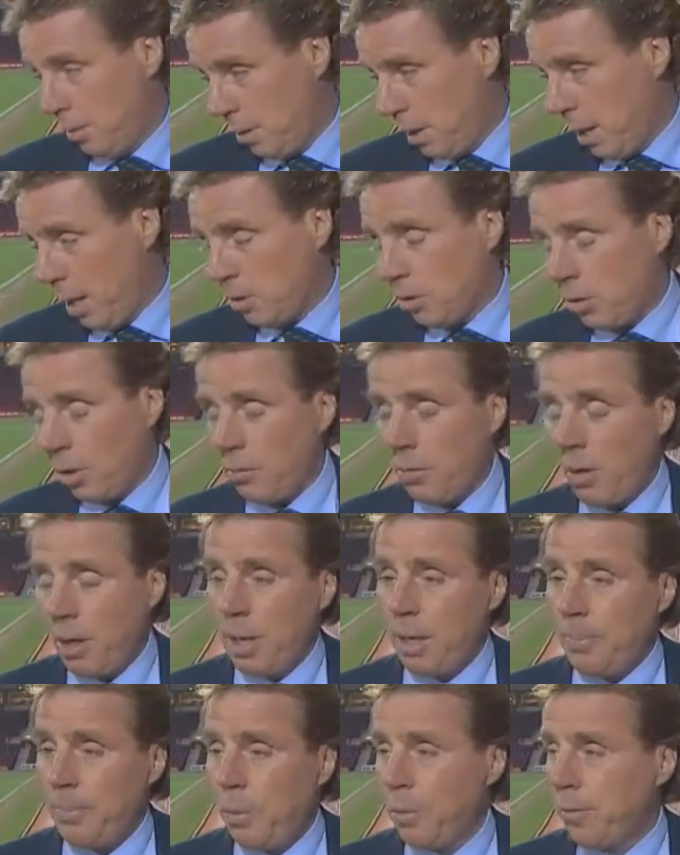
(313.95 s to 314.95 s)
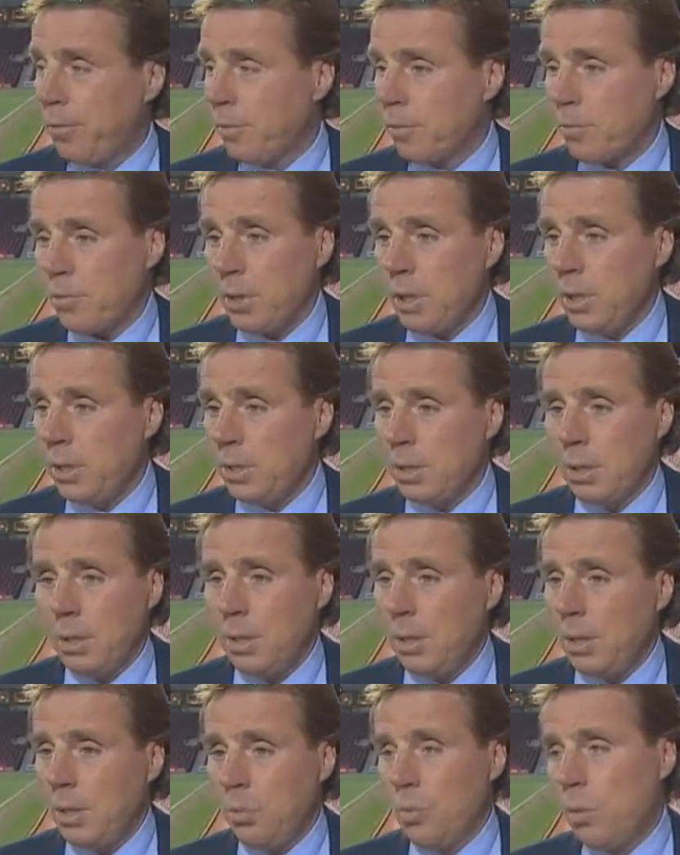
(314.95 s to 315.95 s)
the outside right they bought from Greece,
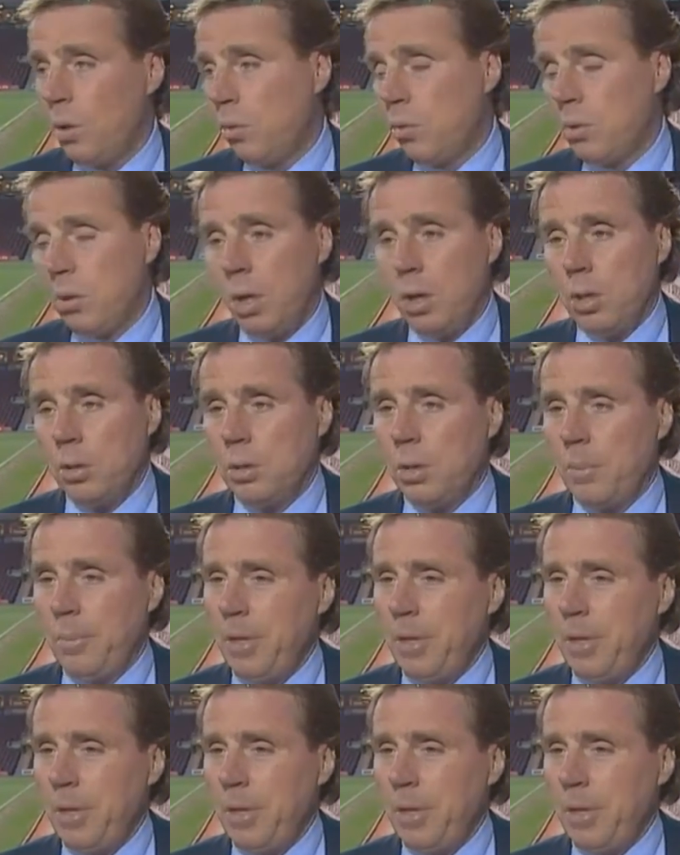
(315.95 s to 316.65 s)
Wilcox.